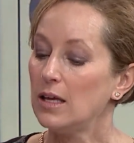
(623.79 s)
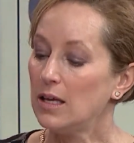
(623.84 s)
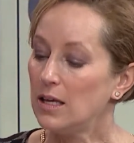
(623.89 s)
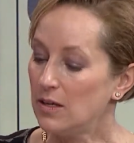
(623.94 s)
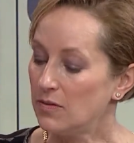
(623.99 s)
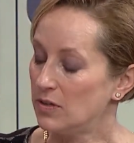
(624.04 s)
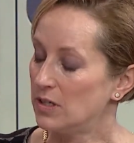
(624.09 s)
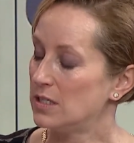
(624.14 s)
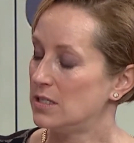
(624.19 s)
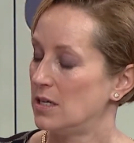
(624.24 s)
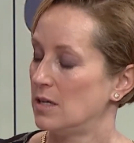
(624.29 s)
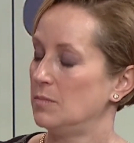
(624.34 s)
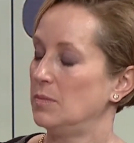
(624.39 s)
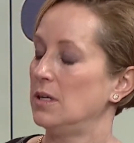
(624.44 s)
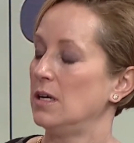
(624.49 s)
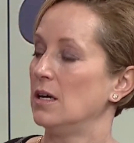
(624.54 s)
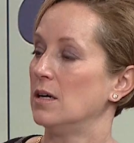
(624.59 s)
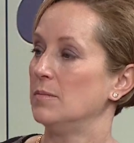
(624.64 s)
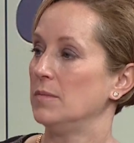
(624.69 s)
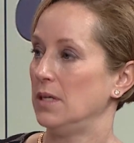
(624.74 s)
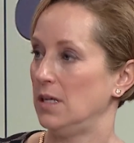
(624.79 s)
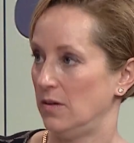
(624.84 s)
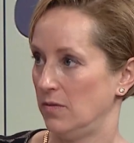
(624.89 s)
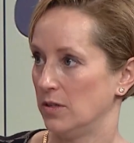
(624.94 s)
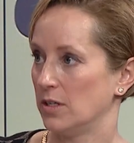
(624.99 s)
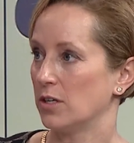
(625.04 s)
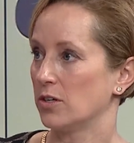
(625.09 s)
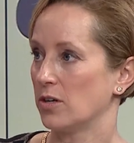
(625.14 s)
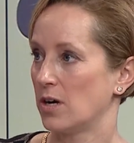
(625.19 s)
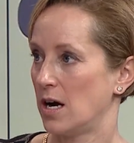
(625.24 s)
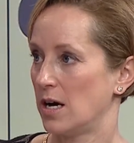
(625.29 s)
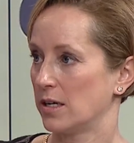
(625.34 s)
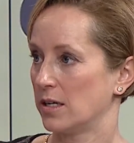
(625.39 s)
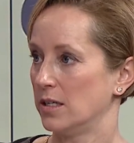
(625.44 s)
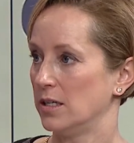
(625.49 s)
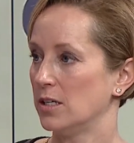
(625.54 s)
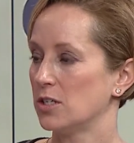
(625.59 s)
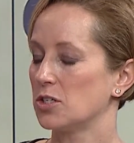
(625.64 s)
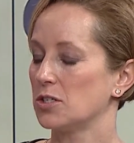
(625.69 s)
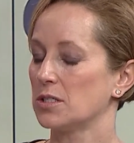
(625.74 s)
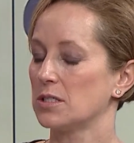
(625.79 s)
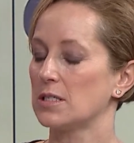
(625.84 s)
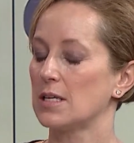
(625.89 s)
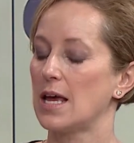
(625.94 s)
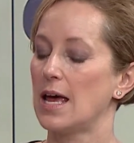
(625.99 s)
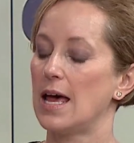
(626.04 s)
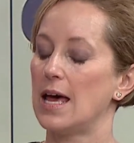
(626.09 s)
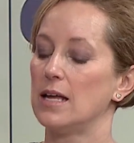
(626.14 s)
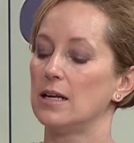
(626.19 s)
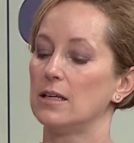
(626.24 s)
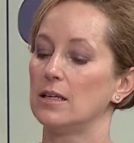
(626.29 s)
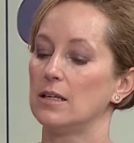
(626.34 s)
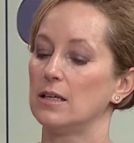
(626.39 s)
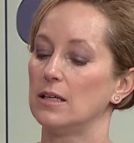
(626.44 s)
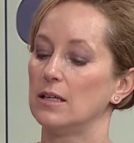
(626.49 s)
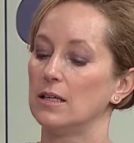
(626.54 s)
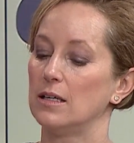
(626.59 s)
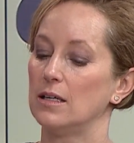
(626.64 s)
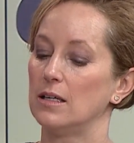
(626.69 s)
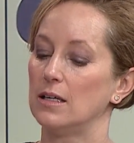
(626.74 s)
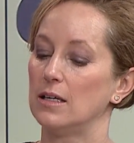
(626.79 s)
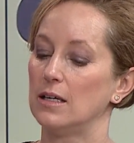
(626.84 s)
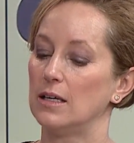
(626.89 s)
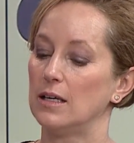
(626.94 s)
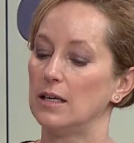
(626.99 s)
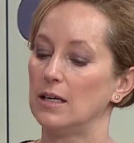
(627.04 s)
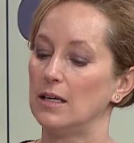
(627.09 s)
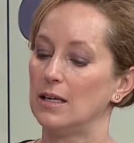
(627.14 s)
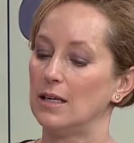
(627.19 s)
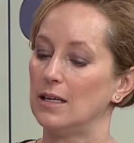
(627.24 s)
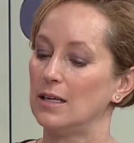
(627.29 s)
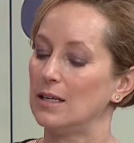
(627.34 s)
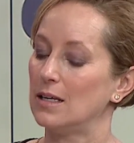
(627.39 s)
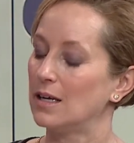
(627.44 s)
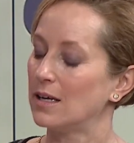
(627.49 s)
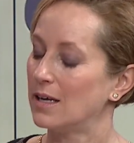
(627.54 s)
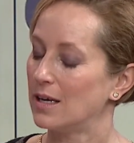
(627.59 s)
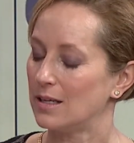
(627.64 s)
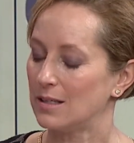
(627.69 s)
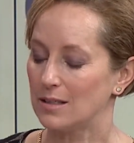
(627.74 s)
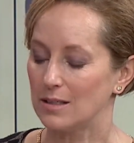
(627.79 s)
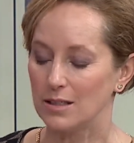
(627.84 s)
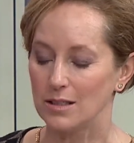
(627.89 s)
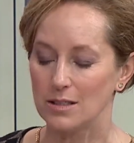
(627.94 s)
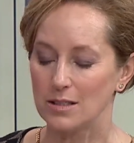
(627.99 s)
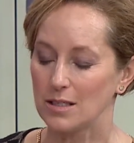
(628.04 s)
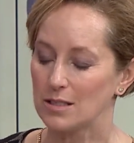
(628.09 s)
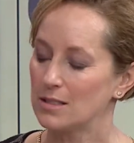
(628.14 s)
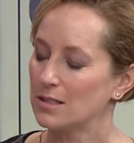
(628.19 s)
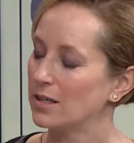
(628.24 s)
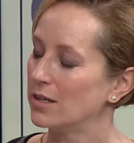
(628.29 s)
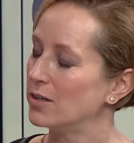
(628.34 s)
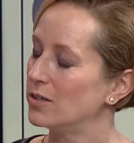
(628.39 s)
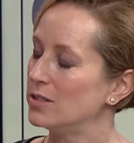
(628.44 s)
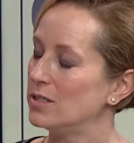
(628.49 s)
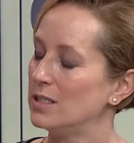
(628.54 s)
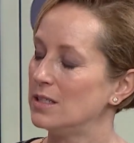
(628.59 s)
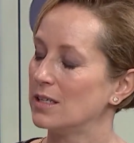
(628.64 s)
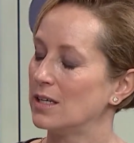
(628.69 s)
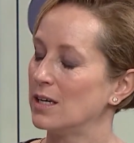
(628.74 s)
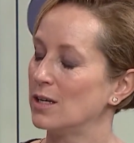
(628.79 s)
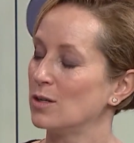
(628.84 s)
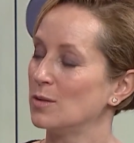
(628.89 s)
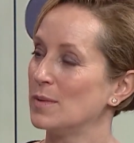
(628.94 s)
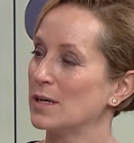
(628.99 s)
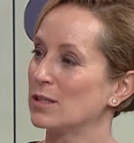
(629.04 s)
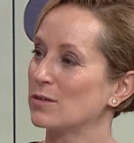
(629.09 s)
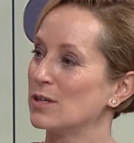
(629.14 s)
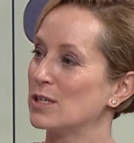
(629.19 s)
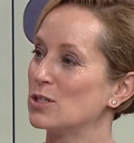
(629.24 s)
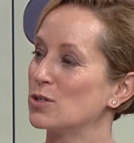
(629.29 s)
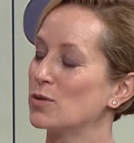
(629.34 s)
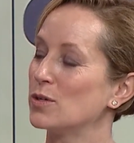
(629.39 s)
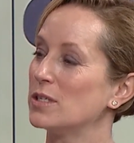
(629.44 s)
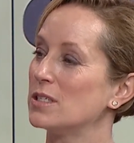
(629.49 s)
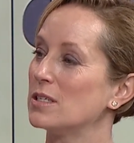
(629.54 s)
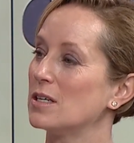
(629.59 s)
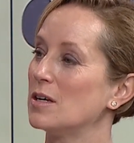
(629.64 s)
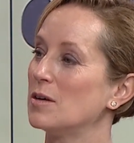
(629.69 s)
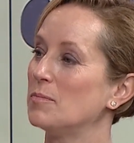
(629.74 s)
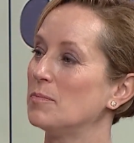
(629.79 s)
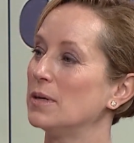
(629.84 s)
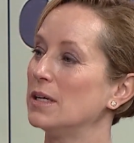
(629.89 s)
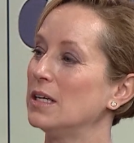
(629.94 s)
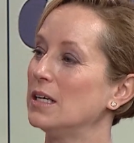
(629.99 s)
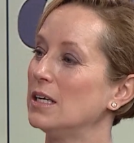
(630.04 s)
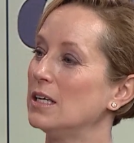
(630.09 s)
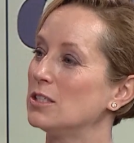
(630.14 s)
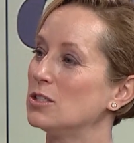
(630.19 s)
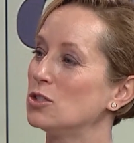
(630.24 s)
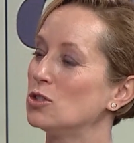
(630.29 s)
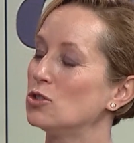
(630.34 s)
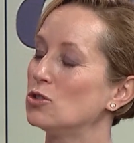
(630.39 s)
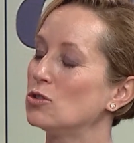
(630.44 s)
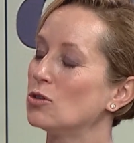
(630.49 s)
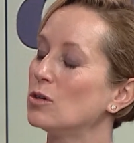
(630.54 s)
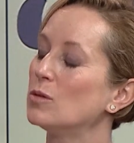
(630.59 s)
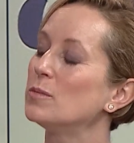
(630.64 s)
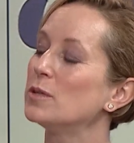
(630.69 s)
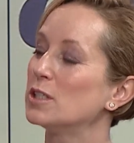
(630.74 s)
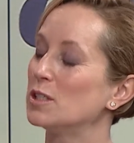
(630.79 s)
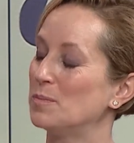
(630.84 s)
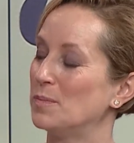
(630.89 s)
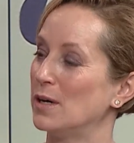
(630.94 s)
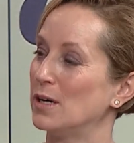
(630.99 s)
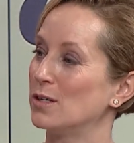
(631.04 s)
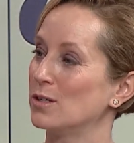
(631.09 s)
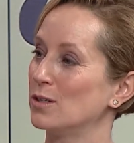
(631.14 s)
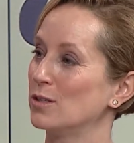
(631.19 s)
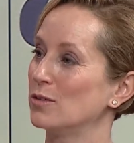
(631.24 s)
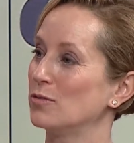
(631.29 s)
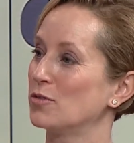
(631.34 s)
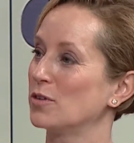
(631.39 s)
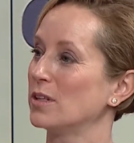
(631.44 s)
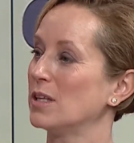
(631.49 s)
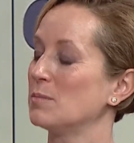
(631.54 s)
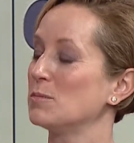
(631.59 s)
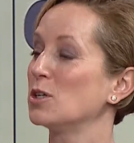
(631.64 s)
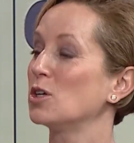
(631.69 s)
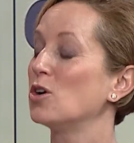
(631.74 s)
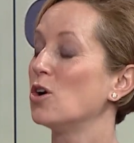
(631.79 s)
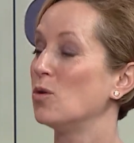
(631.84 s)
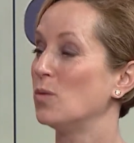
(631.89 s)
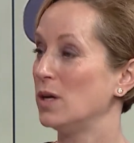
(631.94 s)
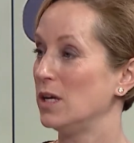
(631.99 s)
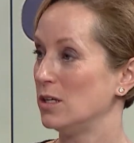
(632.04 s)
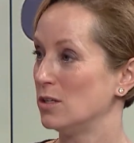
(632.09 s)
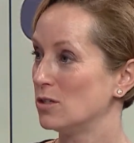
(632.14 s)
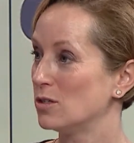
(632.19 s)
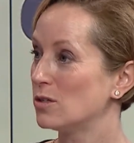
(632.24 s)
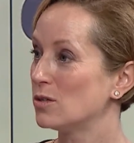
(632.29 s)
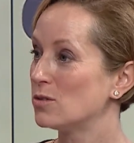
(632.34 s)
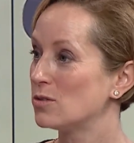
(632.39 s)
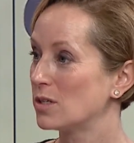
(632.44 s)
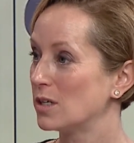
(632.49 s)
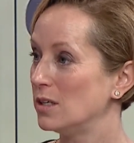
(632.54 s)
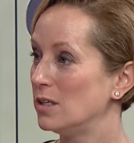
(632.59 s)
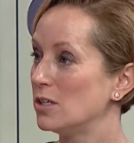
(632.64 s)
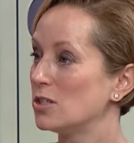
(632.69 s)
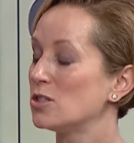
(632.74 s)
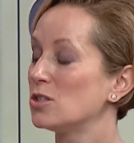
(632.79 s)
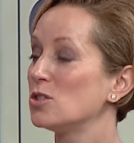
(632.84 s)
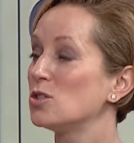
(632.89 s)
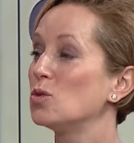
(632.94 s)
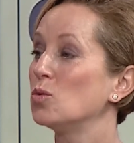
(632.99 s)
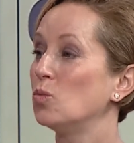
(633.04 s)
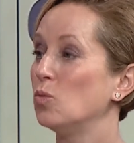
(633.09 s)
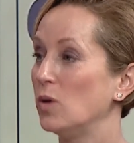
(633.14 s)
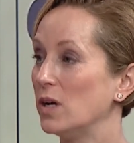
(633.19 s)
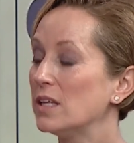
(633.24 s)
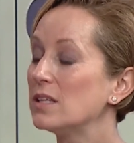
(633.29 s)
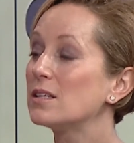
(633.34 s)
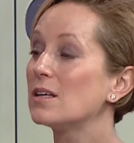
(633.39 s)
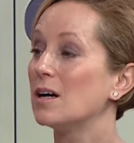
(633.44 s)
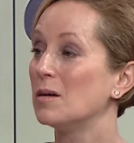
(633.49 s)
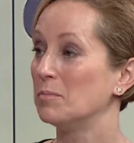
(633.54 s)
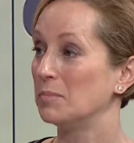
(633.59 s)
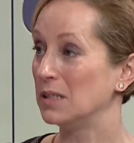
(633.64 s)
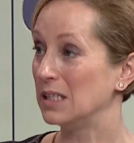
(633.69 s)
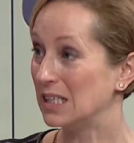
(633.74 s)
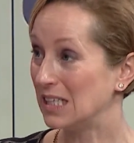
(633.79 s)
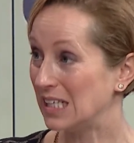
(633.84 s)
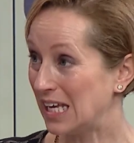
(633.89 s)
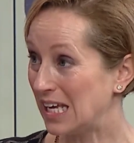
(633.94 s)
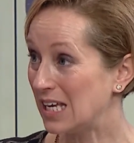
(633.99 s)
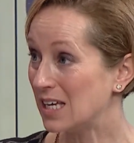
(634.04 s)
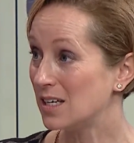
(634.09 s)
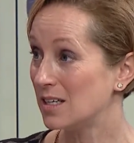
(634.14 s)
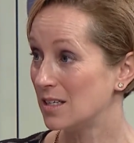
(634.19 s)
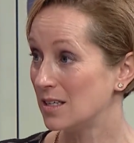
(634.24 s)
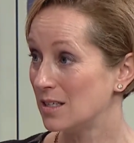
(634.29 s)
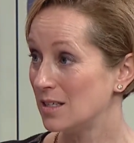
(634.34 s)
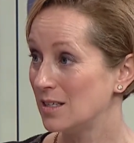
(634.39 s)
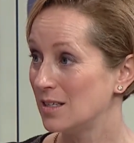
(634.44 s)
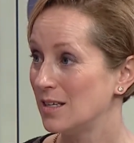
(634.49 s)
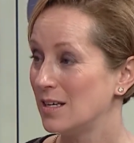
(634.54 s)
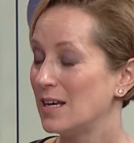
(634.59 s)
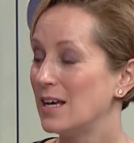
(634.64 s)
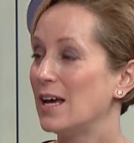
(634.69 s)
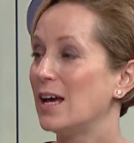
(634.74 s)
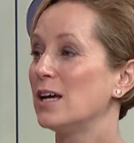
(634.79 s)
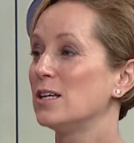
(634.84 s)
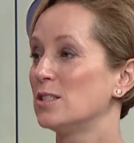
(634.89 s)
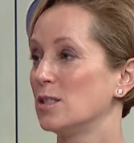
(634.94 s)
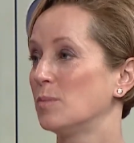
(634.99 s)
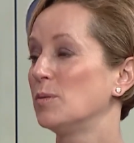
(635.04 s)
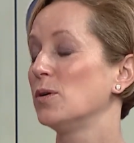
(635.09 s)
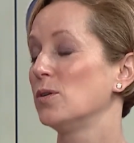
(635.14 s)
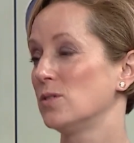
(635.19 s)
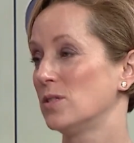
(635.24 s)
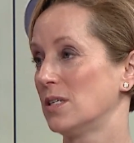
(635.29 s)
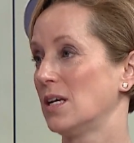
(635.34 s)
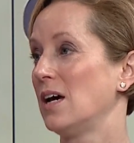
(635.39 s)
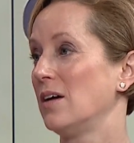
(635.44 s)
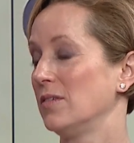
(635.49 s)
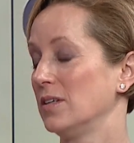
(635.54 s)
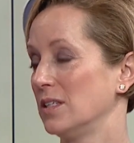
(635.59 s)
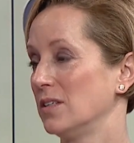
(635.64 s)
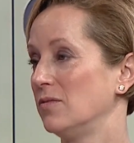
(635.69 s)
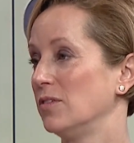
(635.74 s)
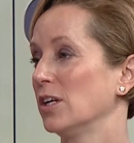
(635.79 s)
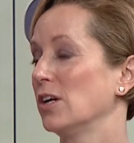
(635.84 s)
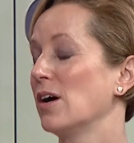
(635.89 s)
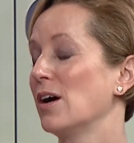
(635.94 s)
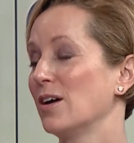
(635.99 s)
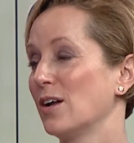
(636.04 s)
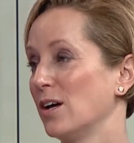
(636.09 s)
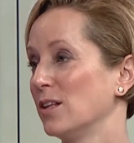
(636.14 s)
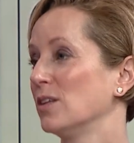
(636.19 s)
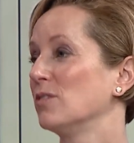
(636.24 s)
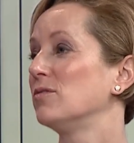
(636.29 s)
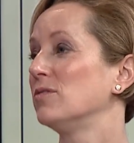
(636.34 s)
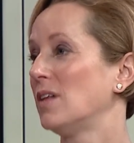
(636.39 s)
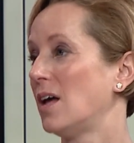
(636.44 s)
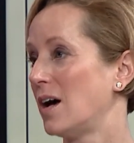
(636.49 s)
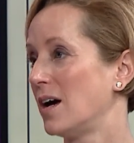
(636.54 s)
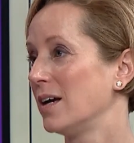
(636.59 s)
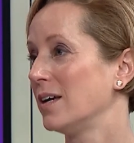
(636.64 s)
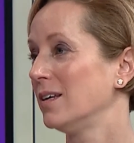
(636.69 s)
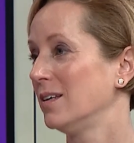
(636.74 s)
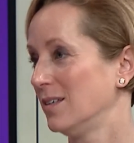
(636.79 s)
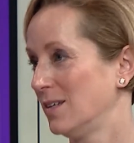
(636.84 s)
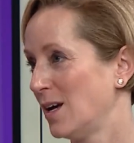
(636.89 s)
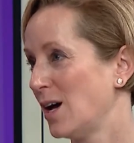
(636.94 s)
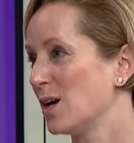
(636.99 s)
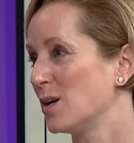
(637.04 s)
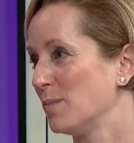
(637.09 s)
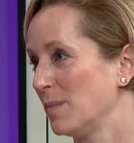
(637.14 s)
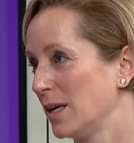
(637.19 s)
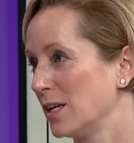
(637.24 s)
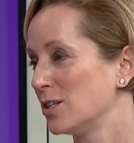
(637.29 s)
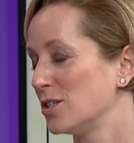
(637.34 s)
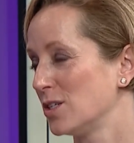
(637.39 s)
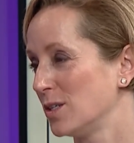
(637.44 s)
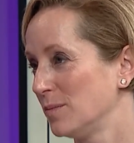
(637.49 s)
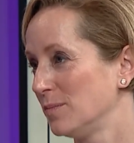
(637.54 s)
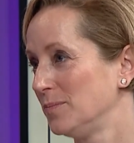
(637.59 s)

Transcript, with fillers: even at 10 p.m., even under hot conditions, and again, it doesn't guarantee the kid will make the right choice, but it's so much better for them to go into those conditions with a plan mm-hmm. as opposed to having to figure out on the fly mm-hmm. how to manage it.